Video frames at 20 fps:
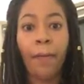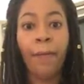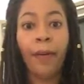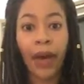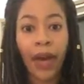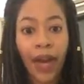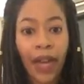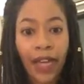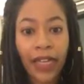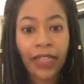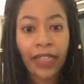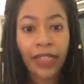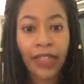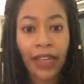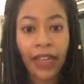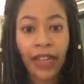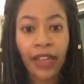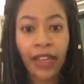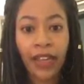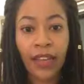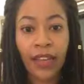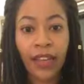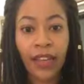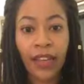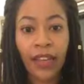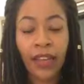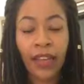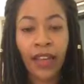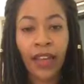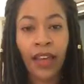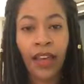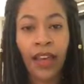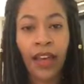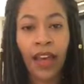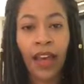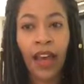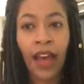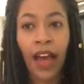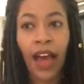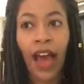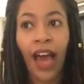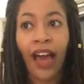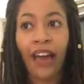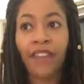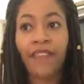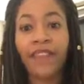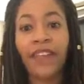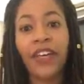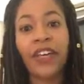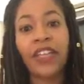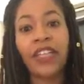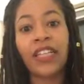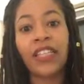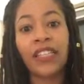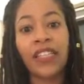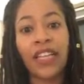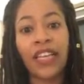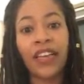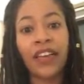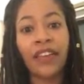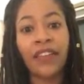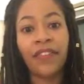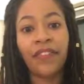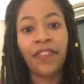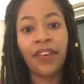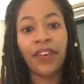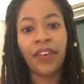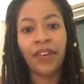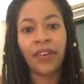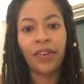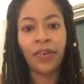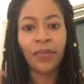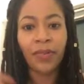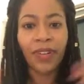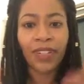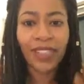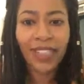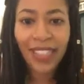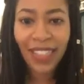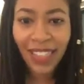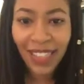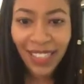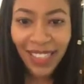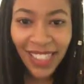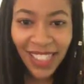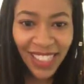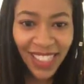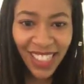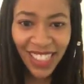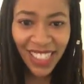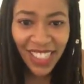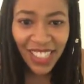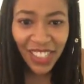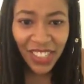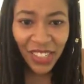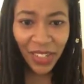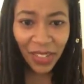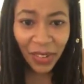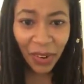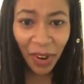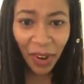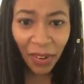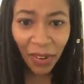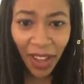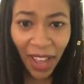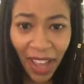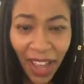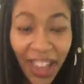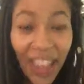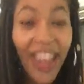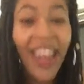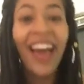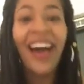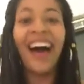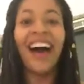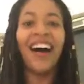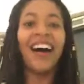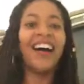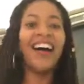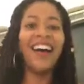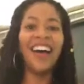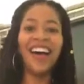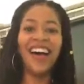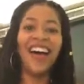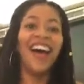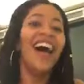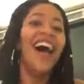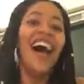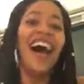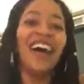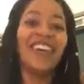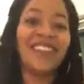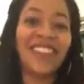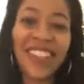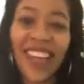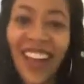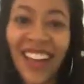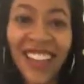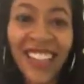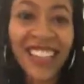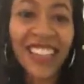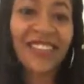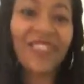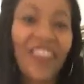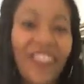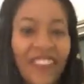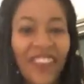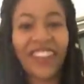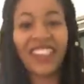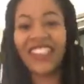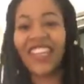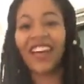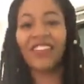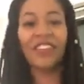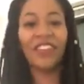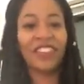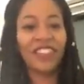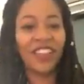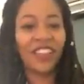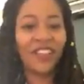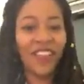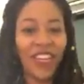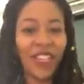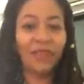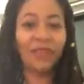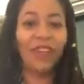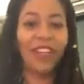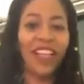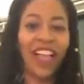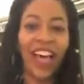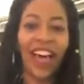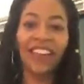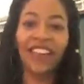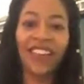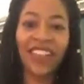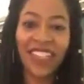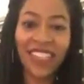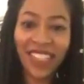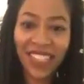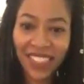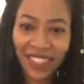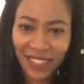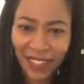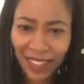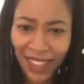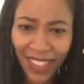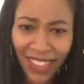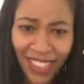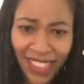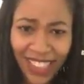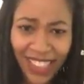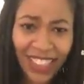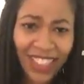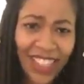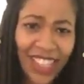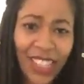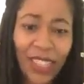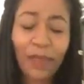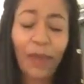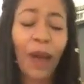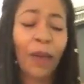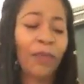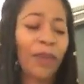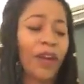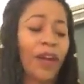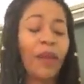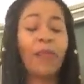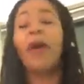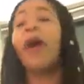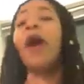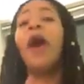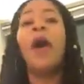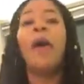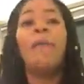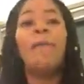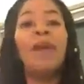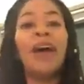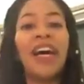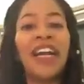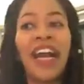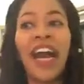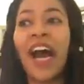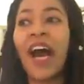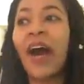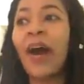But I feel as if, what is this? This is new. Okay. I'm sorry. This is my first time using Facebook Live, and these little things popping up. But